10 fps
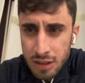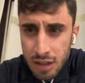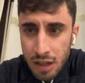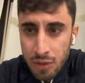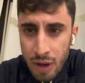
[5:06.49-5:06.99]

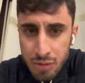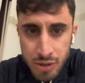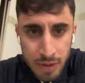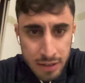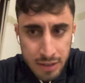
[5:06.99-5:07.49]
We have
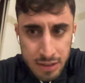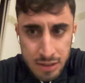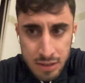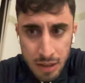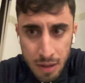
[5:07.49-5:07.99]
some
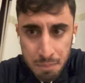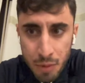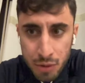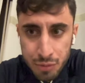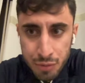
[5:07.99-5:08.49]
ideas,
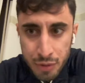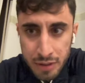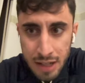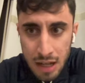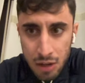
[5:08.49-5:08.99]
but for
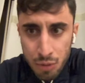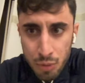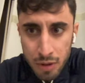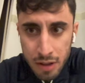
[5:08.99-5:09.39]
now,